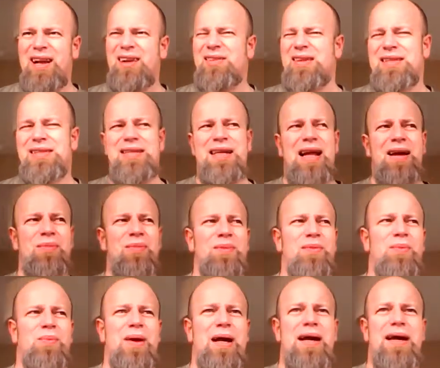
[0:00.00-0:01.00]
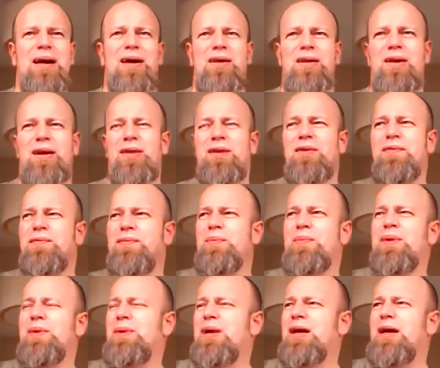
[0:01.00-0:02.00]
I noticed that with the way I, I
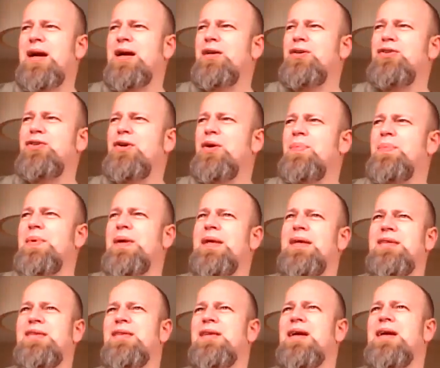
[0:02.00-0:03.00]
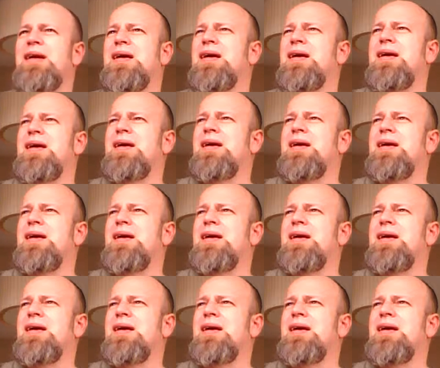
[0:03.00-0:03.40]
look for when I go in the shop. When it's,